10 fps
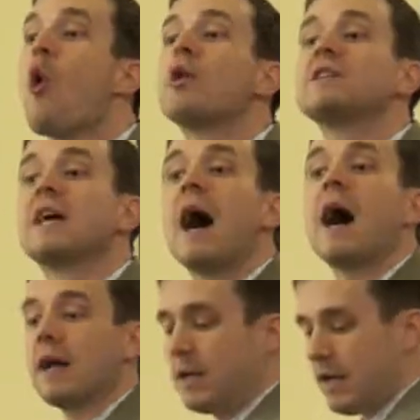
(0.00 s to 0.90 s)
or does
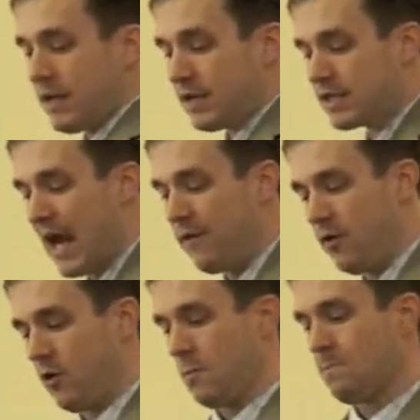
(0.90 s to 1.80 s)
God save
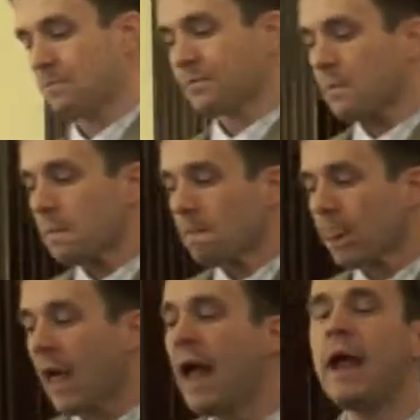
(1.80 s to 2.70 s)
you?
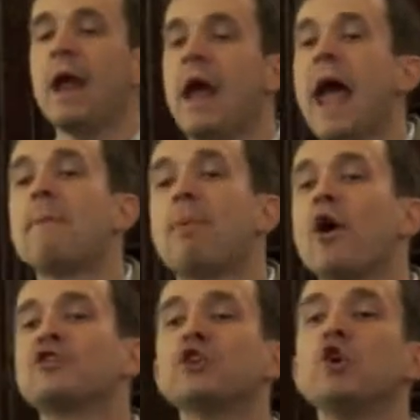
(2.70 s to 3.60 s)
A
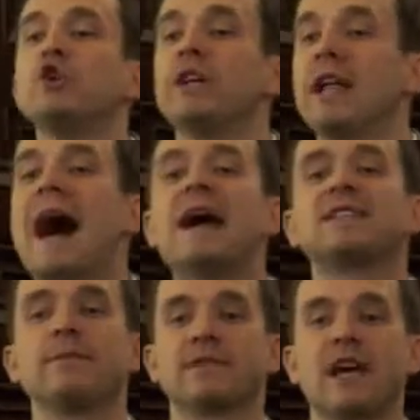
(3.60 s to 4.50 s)
person who
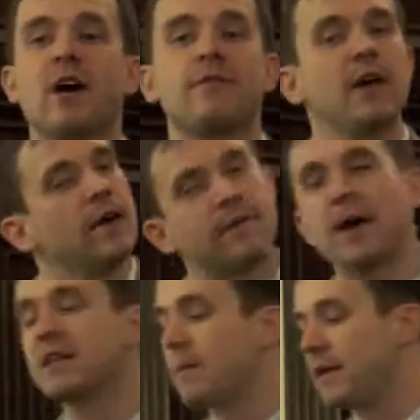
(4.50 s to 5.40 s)
denies himself,
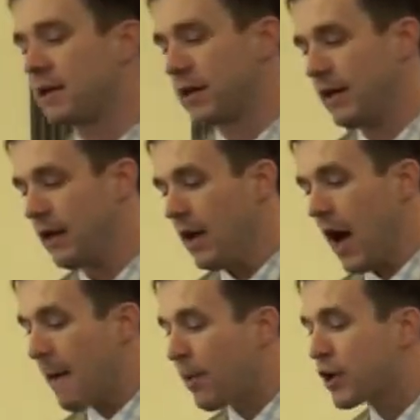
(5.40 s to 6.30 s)
fundamentally,
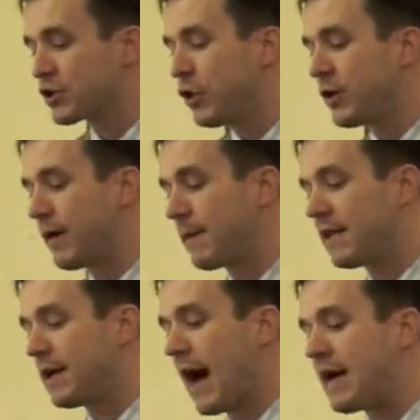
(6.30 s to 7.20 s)
a person who
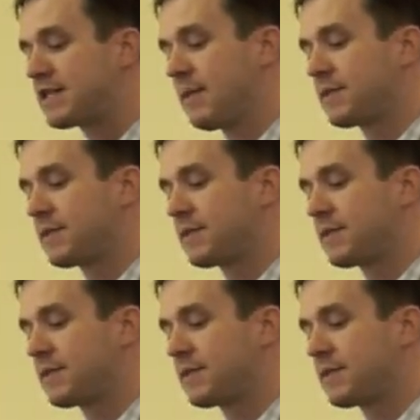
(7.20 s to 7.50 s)
denies